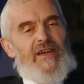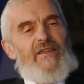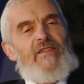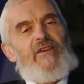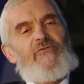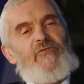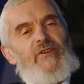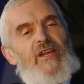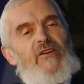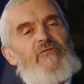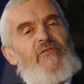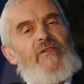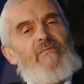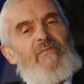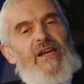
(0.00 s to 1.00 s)
And therefore, in
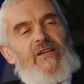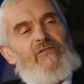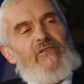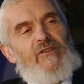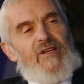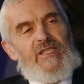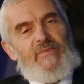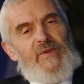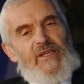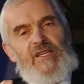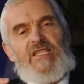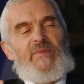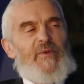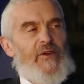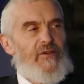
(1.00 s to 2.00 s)
every microcosmic
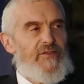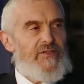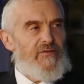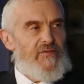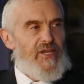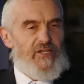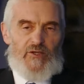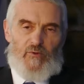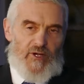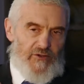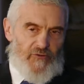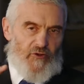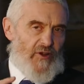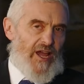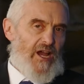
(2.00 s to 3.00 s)
experience of that, you
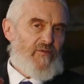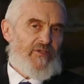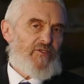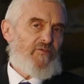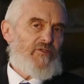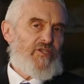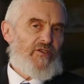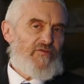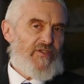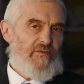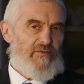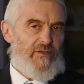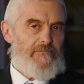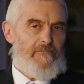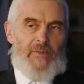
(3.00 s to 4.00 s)
work for an hour to achieve
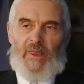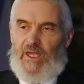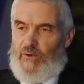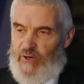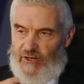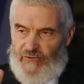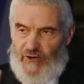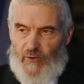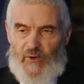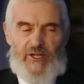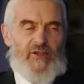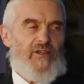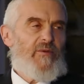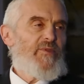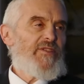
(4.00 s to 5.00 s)
something. You work for a
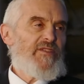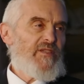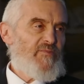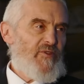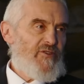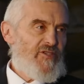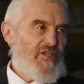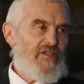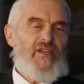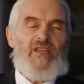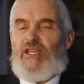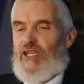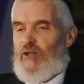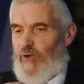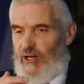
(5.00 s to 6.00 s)
week on a business project.
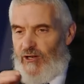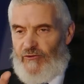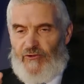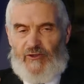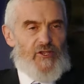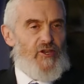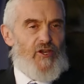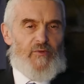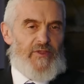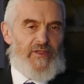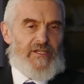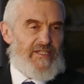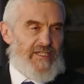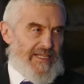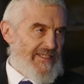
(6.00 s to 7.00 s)
You work for a year
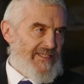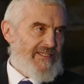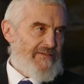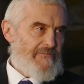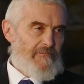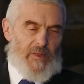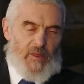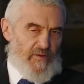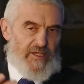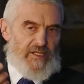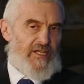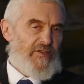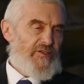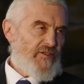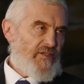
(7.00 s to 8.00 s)
with
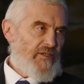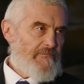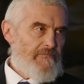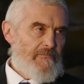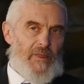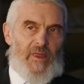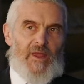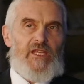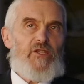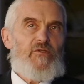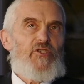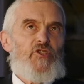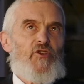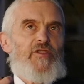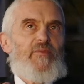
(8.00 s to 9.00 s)
intensity.
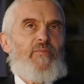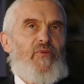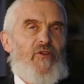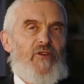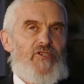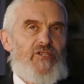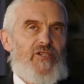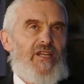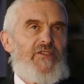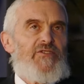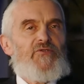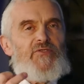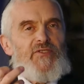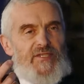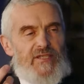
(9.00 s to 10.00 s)
You enjoy the project
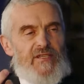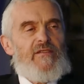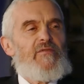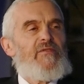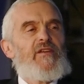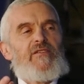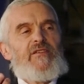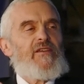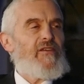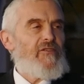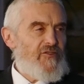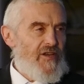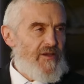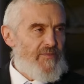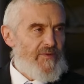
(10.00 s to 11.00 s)
as you see the thing
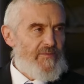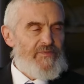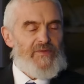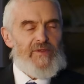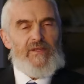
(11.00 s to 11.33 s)
taking shape.